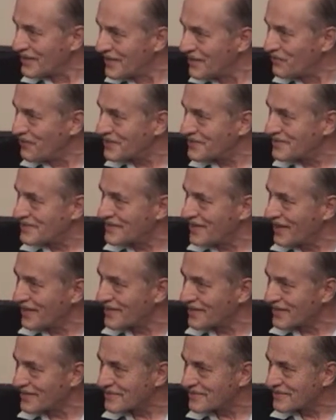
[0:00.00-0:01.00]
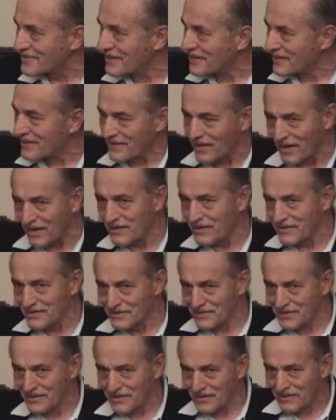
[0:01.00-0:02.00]
He wasn't telling us,
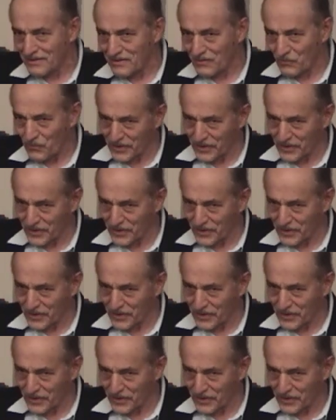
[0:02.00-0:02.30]
Carl,